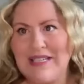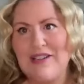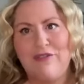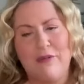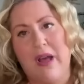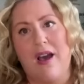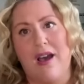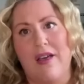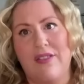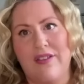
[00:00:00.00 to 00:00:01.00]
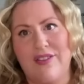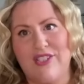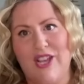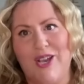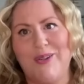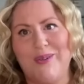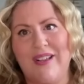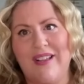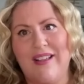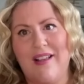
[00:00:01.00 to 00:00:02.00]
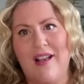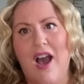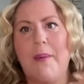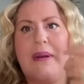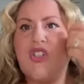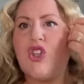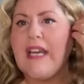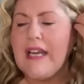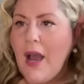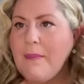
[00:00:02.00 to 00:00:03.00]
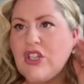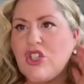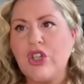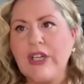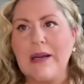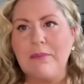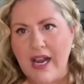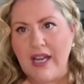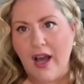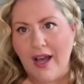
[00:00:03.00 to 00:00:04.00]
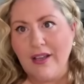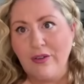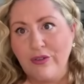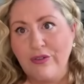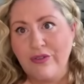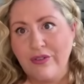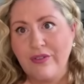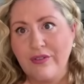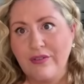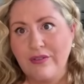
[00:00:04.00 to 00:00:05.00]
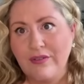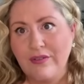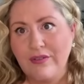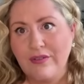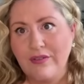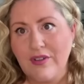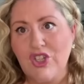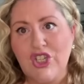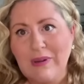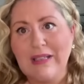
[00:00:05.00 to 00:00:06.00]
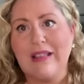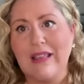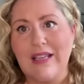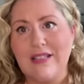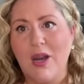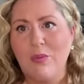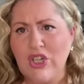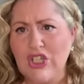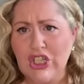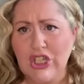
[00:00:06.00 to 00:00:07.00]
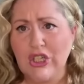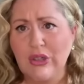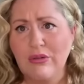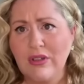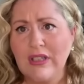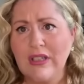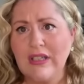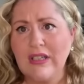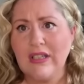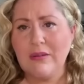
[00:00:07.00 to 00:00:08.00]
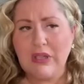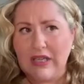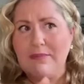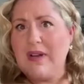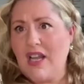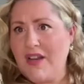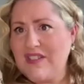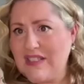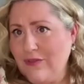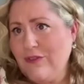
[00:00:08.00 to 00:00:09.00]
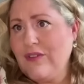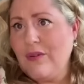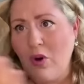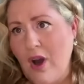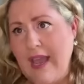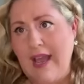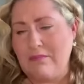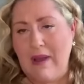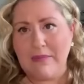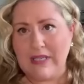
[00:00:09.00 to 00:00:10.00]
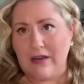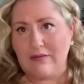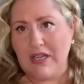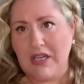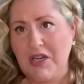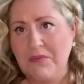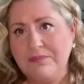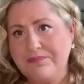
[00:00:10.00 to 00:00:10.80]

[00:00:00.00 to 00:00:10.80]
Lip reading: a different path, and so I'm enjoying my life and doing the things that I want to do. Because my life's different than what I had mapped out, you know?